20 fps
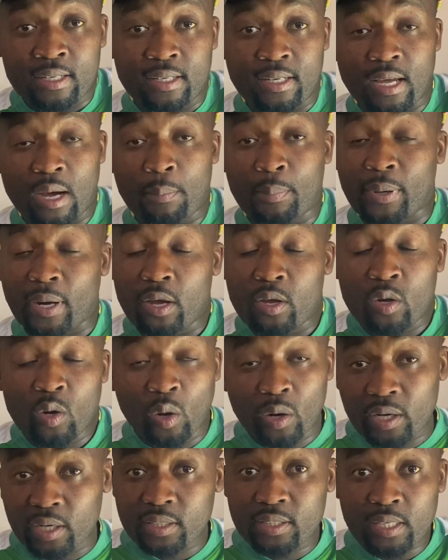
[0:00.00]
Their
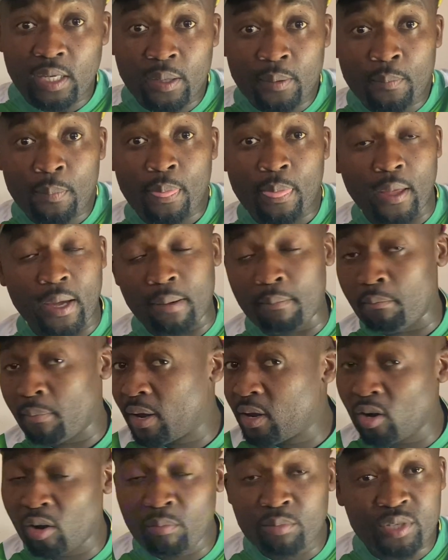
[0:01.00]
priority and
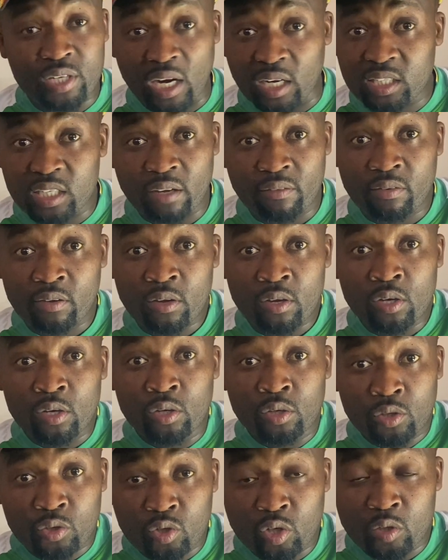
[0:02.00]
main objective
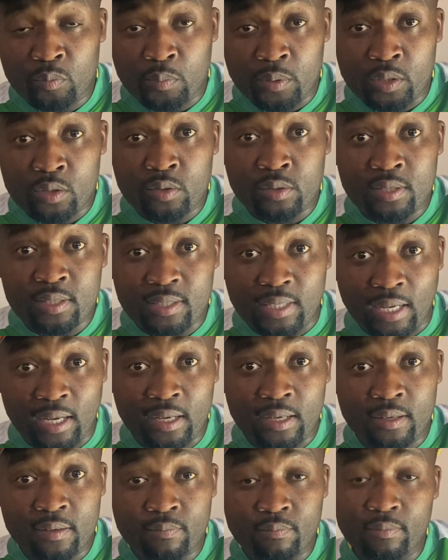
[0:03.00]
should be to
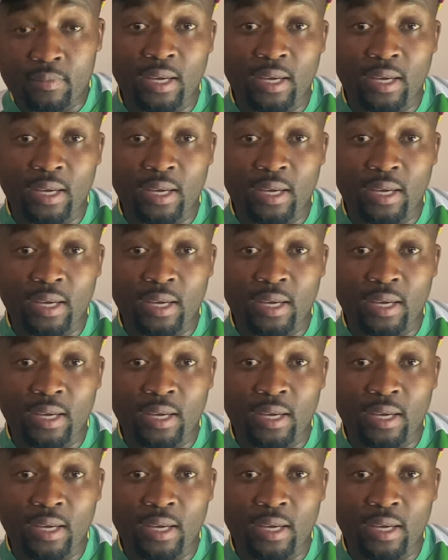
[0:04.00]
stay